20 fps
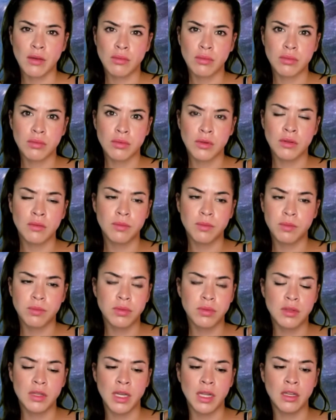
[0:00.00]
Okay, well,
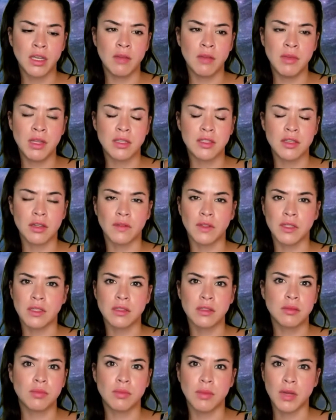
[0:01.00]
then give me the
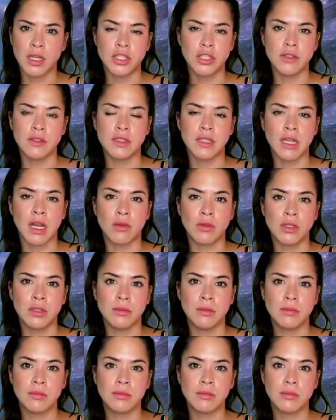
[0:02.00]
service. I choose that one.